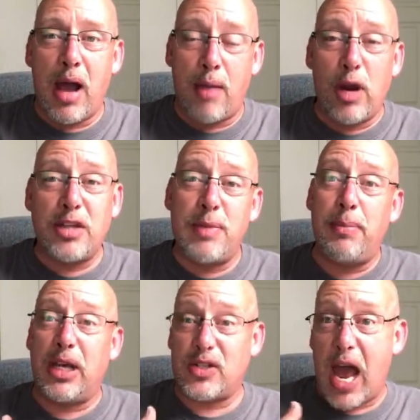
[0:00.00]
I raise meat
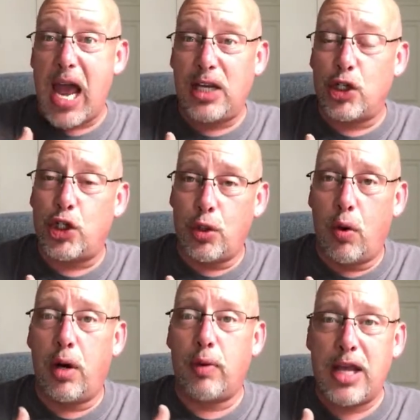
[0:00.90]
because I enjoy
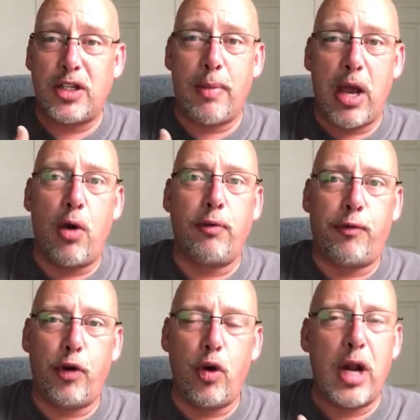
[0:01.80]
raising my own
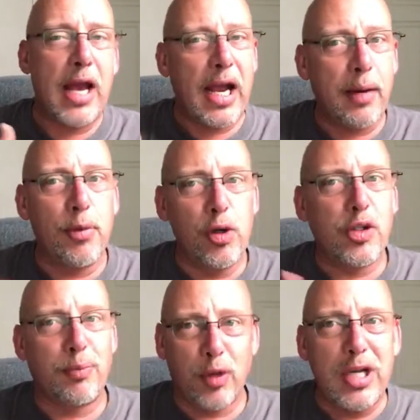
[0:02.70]
food, and I can
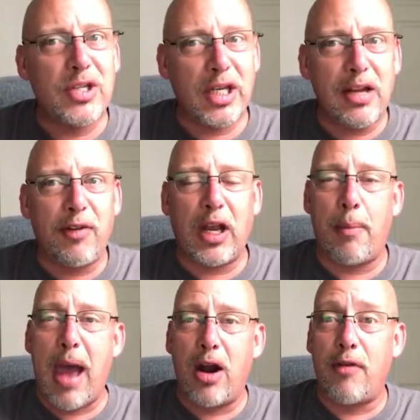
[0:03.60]
produce a pretty significant
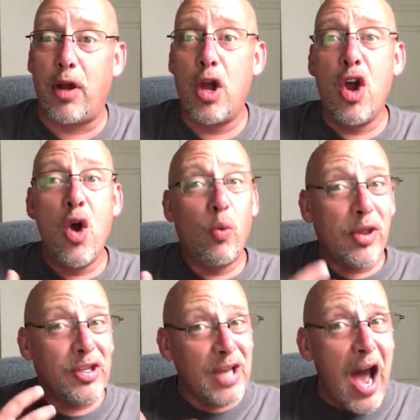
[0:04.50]
amount of it
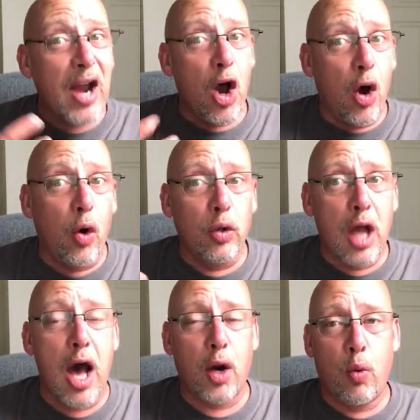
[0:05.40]
with not a whole
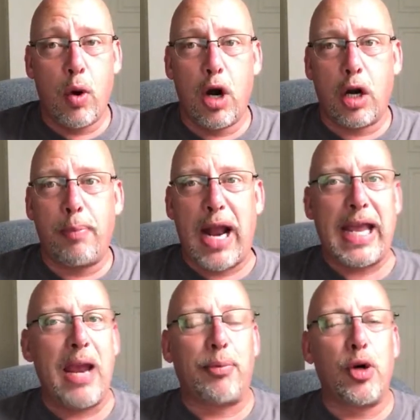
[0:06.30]
lot of work. But I
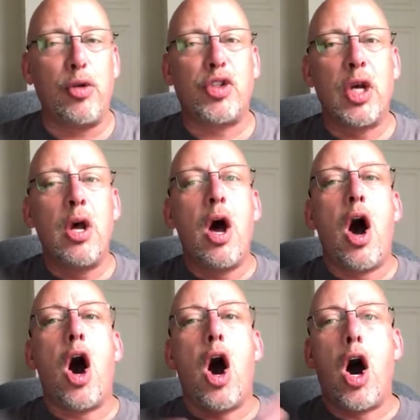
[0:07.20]
can't produce
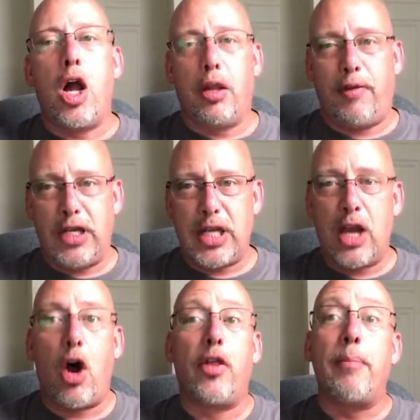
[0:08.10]
all of it
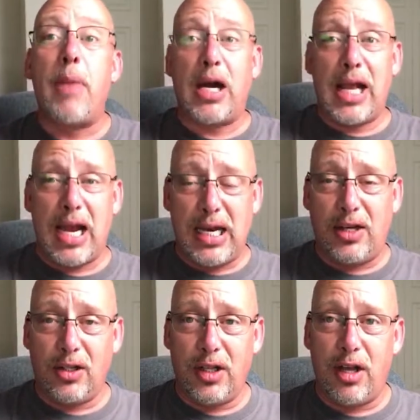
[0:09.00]
and all the money I need
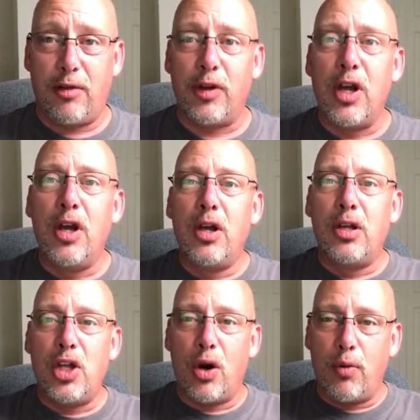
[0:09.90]
to live
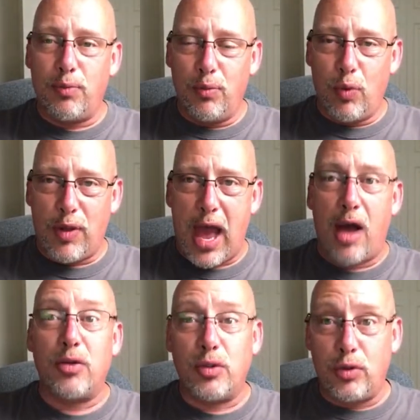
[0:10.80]
you know,
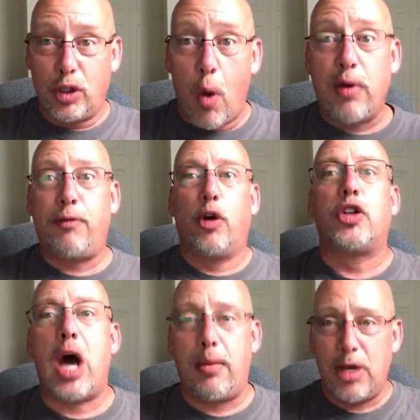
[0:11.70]
without going full
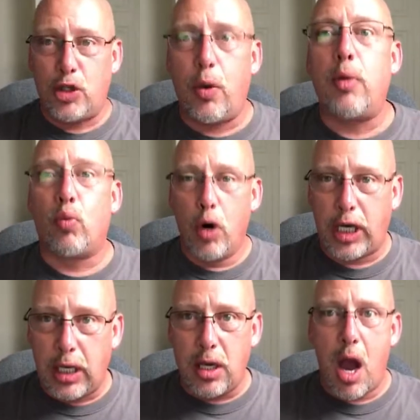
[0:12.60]
time into it and
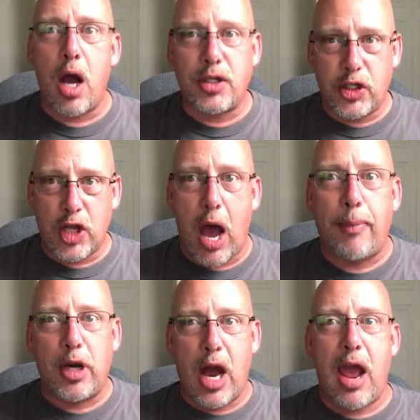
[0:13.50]
working
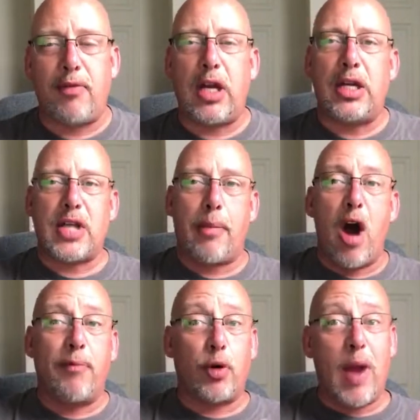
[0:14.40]
nonstop and not having any time
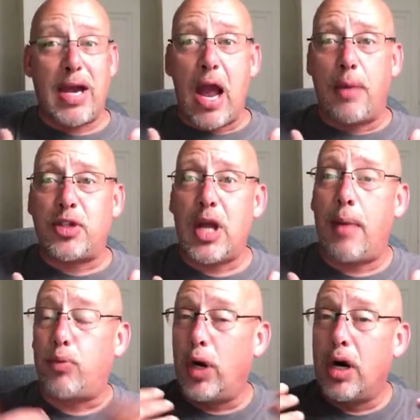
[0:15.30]
off. But right now I'm set
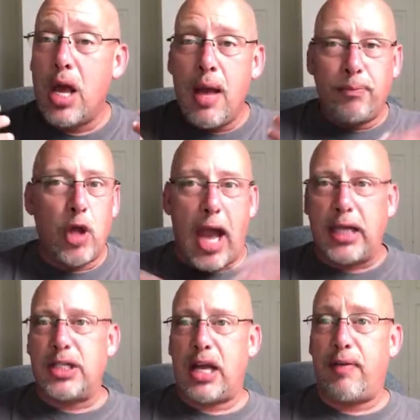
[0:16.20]
up where you know, I
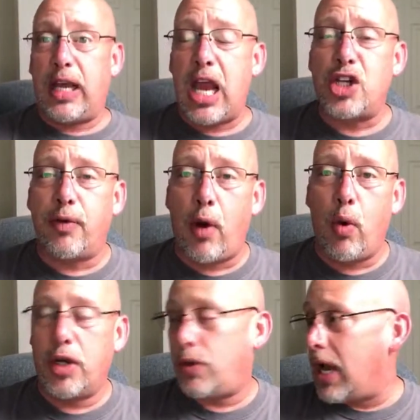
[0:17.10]
can take a vacation if I
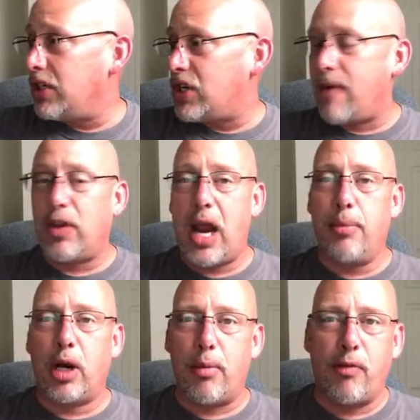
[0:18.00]
want to and I can just have the
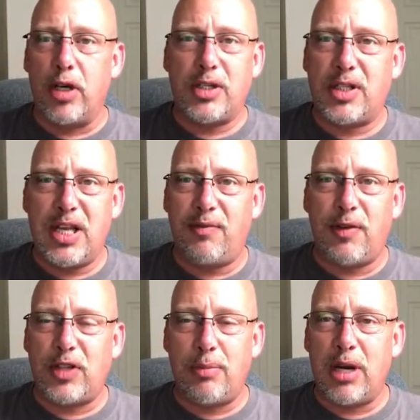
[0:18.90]
neighbor come over. It's 10,
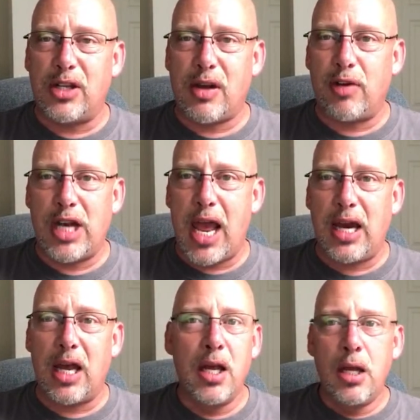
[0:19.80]
15 minutes every
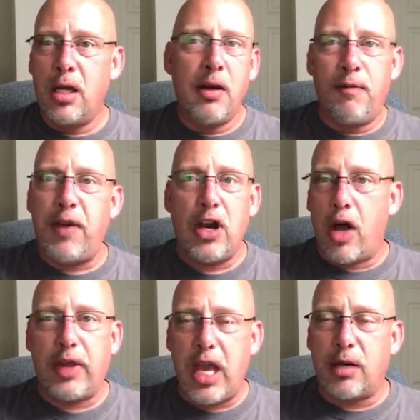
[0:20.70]
day to feed
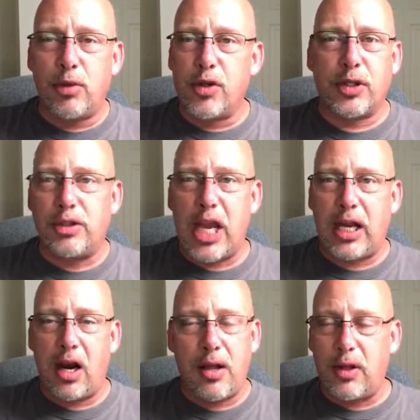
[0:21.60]
all the animals and take
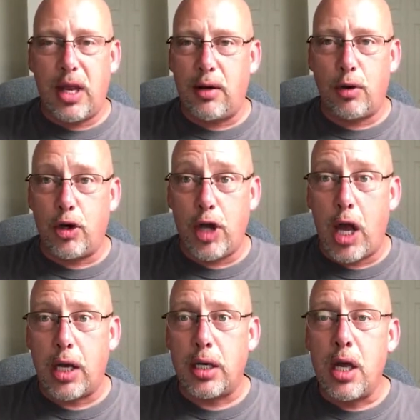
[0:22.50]
care and, and
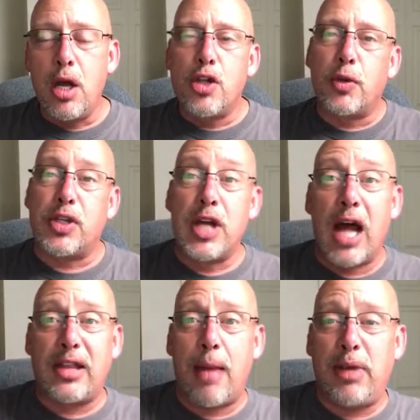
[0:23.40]
done. So it's
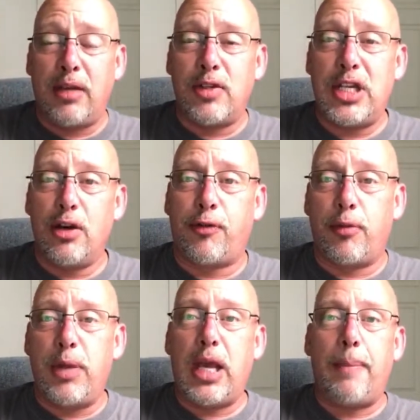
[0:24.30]
not that big of a deal
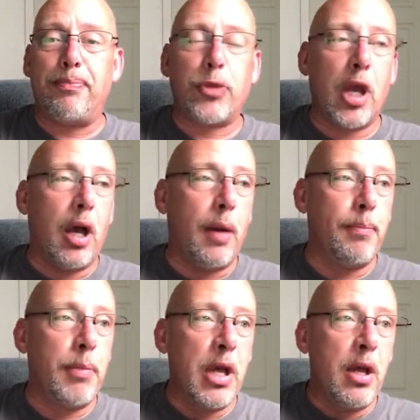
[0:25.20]
for me.
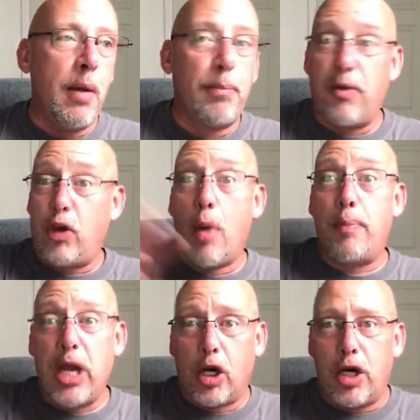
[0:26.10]
Um, but if you go
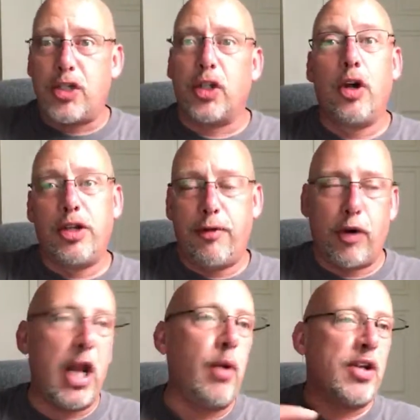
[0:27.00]
bigger, it's a little
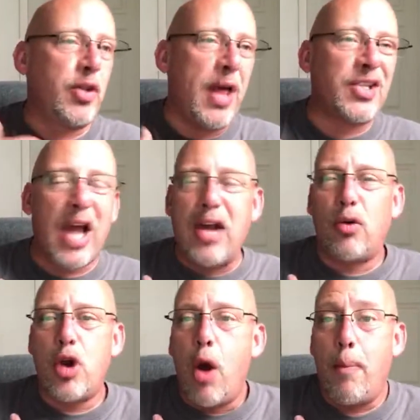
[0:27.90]
different anyway. So that's, I
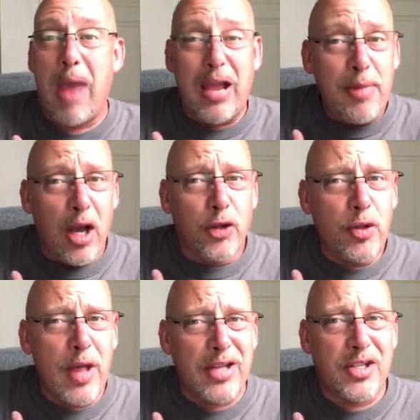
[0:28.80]
don't know. Maybe I'll
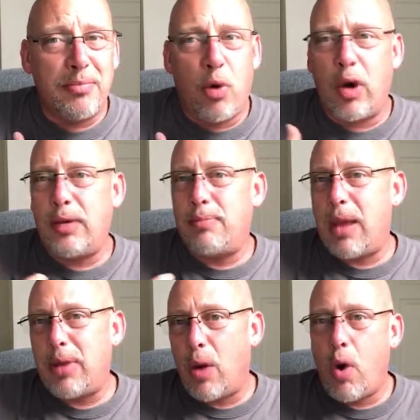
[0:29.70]
do that some point.
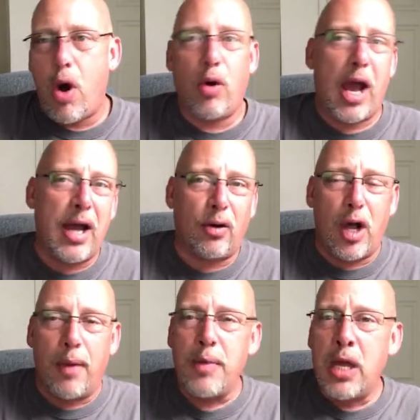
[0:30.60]
Maybe I won't. I don't
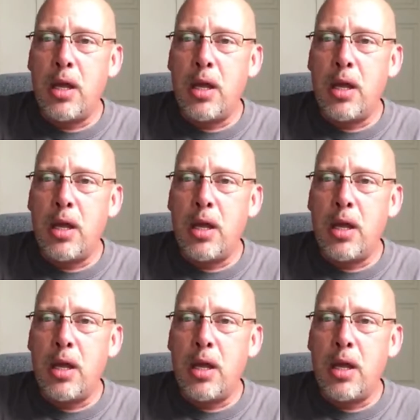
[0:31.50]
know.